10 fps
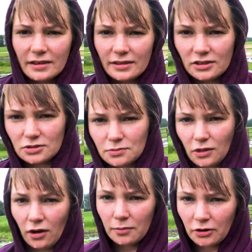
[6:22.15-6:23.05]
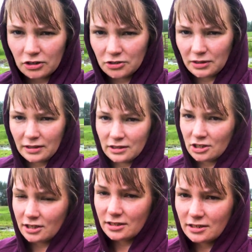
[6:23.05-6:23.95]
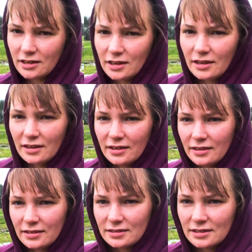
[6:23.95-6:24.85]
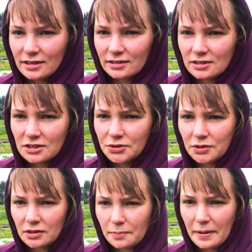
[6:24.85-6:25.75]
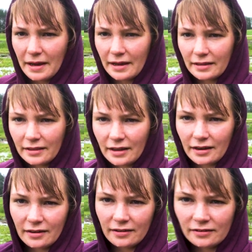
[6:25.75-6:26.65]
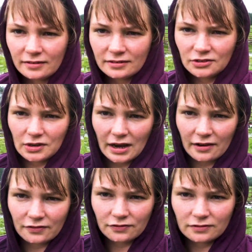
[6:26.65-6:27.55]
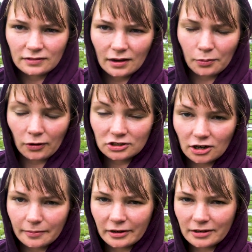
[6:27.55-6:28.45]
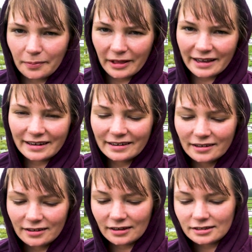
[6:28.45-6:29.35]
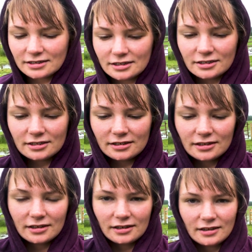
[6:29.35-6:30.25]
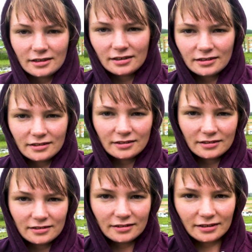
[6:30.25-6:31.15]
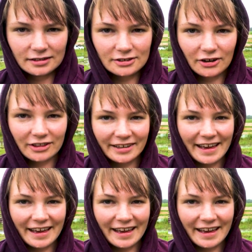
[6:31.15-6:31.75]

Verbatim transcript: There's a lot more to it than just seeing this cute little pig and then you have a pork chop on your plate. It's just, it's not the